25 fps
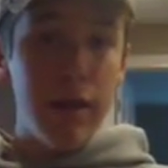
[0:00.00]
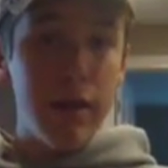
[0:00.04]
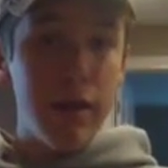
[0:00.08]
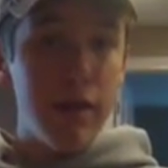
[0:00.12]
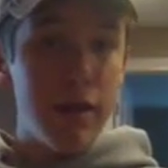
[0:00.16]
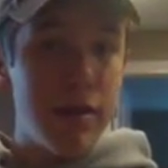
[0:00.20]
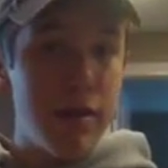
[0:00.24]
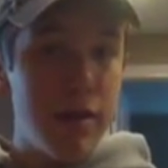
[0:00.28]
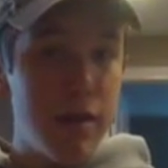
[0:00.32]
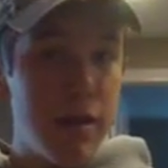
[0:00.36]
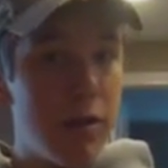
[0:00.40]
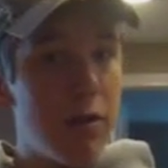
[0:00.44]
you
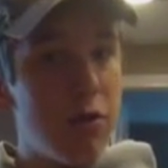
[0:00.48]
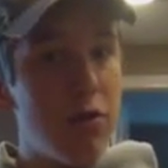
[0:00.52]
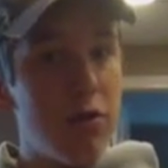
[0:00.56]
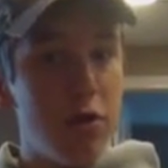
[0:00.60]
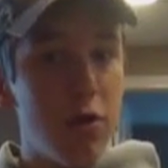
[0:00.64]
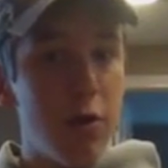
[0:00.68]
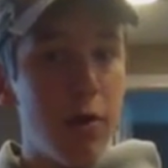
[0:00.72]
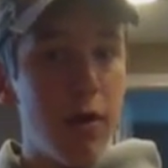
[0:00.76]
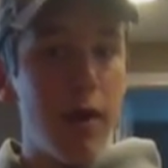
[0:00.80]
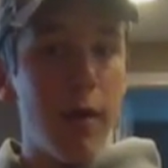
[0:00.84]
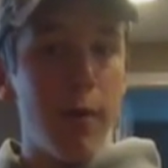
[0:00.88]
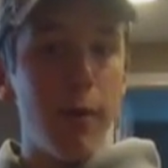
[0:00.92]
can see there's
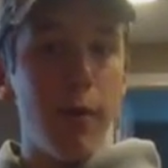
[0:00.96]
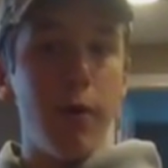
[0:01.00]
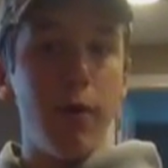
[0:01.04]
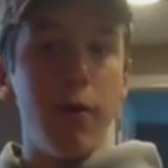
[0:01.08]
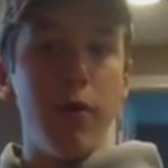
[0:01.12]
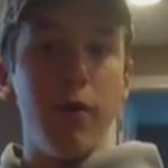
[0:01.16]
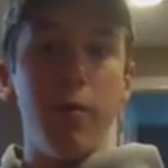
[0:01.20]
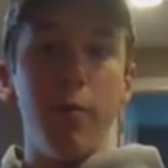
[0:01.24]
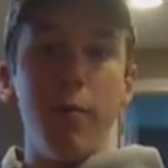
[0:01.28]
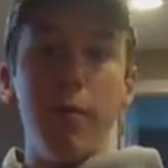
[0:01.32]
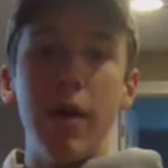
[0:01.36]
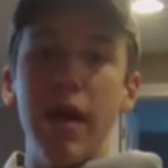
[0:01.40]
no ammo in
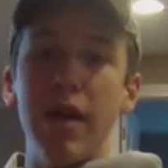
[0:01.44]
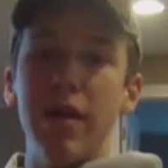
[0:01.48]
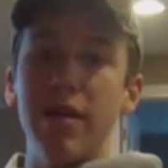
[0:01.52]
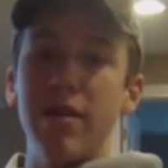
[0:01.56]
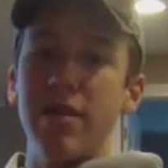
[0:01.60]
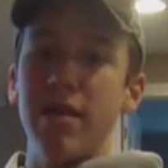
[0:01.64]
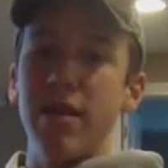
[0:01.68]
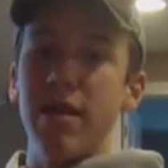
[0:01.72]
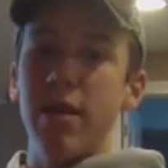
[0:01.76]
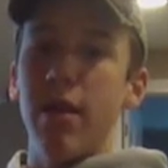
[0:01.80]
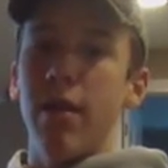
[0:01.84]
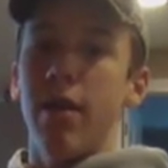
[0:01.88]
the
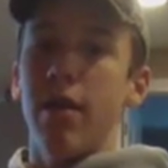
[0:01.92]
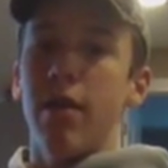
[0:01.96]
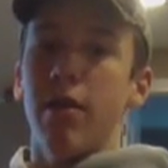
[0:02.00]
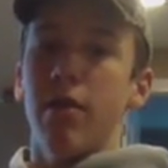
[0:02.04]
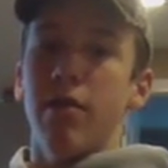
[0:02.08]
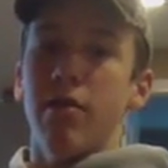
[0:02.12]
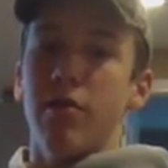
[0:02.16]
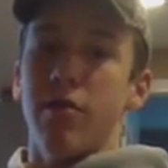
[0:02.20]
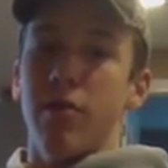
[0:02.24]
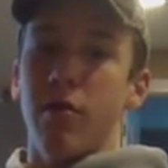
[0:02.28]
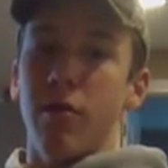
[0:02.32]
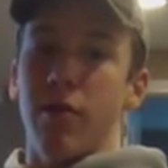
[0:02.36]
magazine.
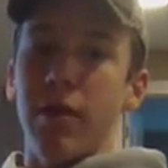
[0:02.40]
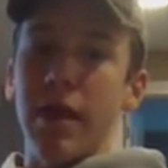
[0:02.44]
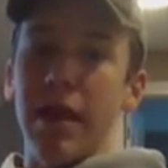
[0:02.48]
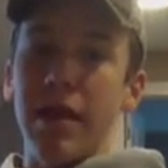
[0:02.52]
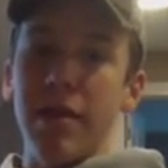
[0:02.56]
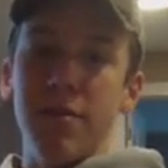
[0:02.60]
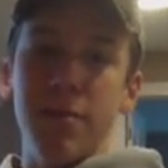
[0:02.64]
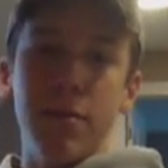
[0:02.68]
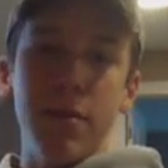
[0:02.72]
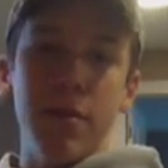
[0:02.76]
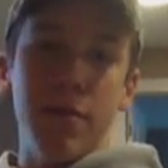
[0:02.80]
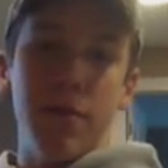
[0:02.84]
So that's what you